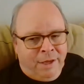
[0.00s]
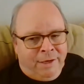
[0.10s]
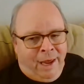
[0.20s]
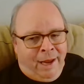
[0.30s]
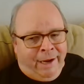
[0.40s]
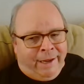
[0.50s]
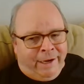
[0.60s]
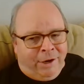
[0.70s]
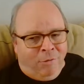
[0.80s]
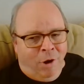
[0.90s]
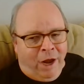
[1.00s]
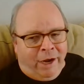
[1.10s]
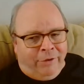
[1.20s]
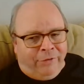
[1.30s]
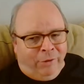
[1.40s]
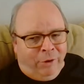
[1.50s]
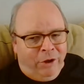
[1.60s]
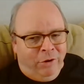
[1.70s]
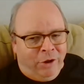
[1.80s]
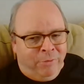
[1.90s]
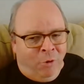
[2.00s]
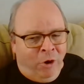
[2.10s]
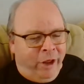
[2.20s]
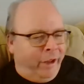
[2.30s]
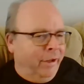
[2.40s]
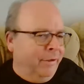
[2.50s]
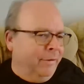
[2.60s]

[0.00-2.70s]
Daniken Aquatics, how are you? Good morning.